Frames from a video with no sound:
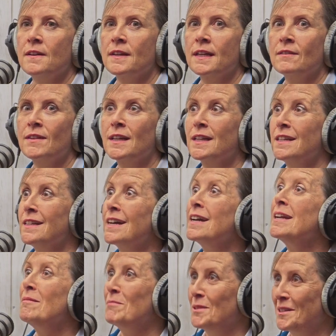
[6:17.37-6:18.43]
Giving it a
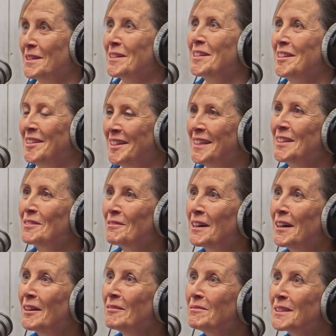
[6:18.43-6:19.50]
name was another thing as
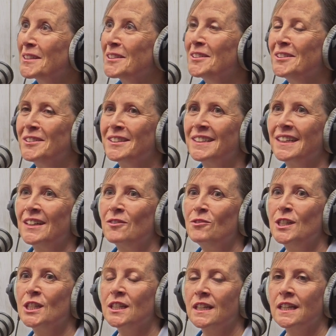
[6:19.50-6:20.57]
well, because
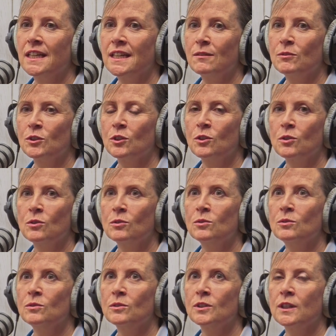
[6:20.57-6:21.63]
originally it was
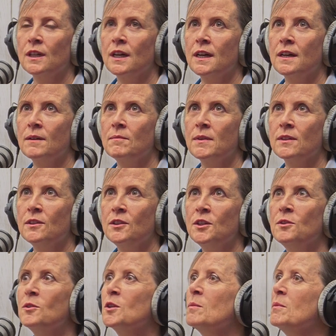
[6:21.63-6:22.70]
called the
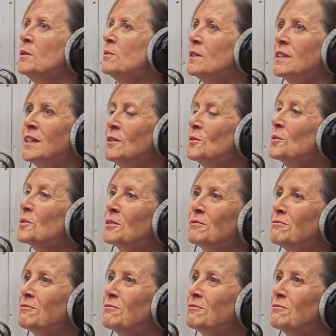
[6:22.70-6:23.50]
New Community North of